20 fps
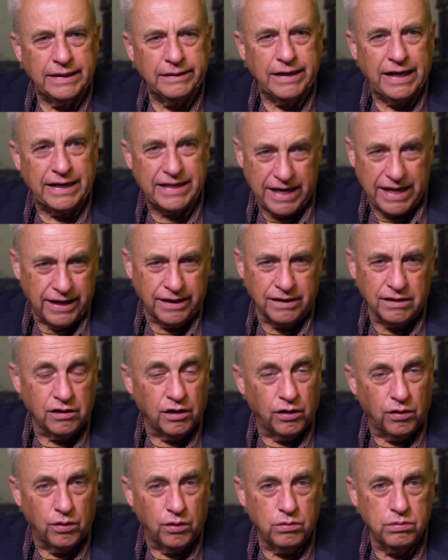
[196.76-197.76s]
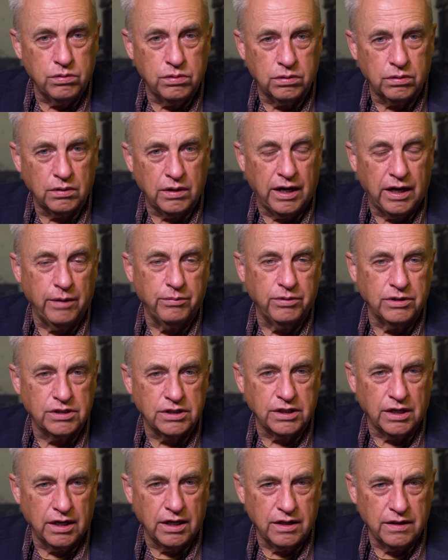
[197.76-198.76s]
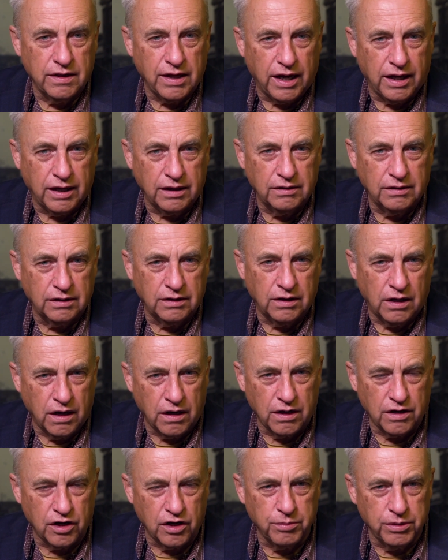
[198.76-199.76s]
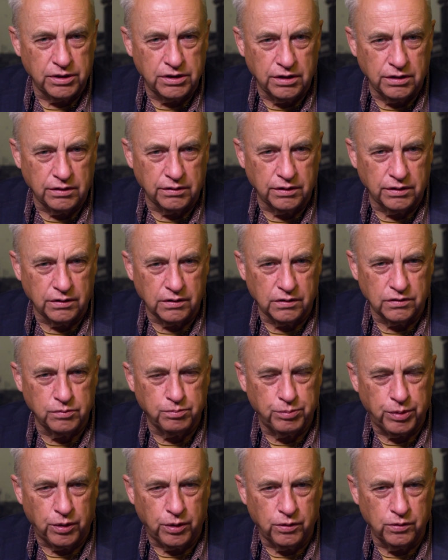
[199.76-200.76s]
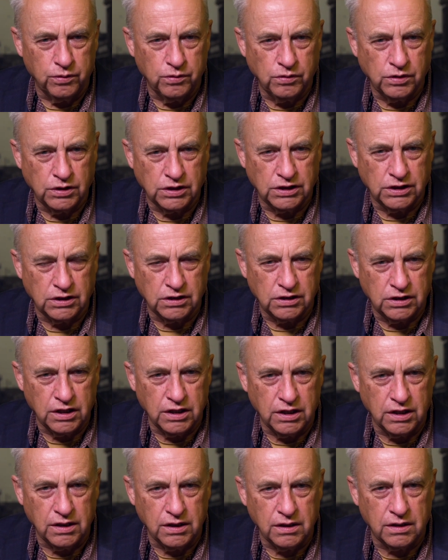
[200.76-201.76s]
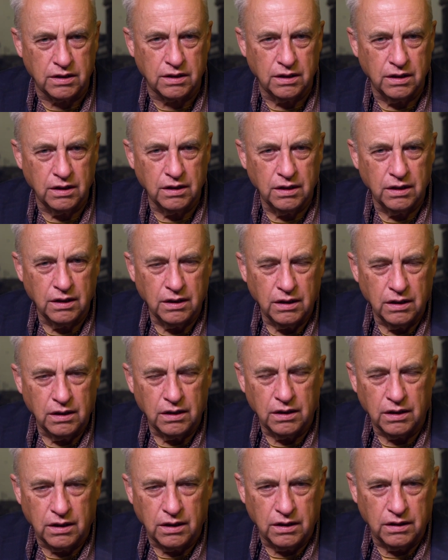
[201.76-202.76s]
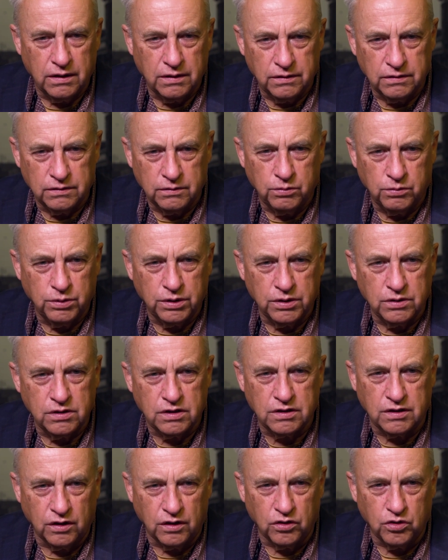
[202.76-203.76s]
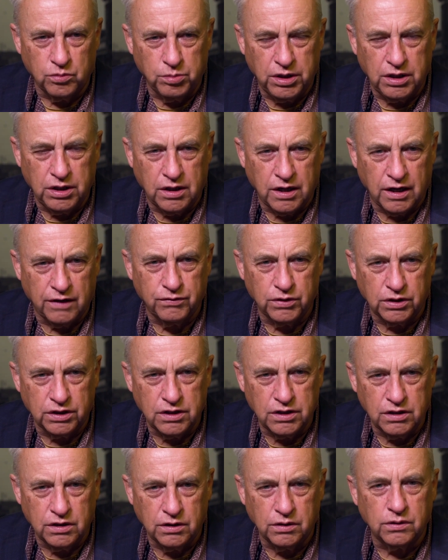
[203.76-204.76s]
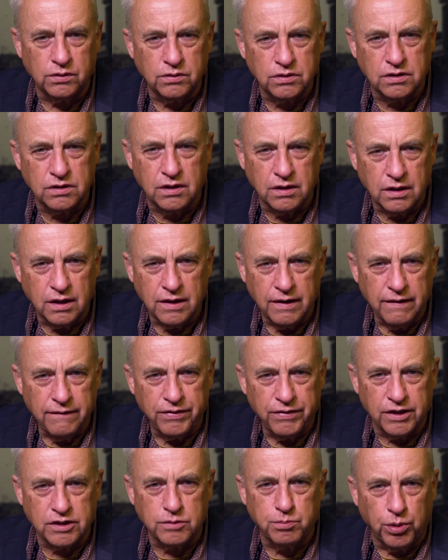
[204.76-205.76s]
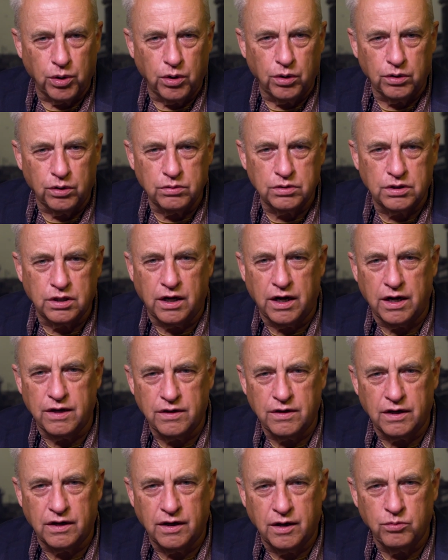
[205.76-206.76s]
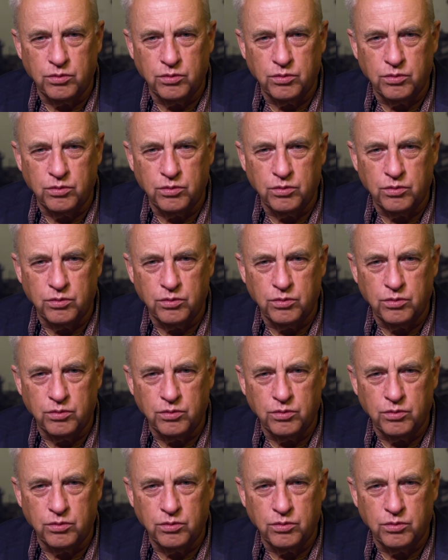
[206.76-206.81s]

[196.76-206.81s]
Again, though, I would say that harder materials, bone and teeth, would still be heavily used. This bolo tie that I'm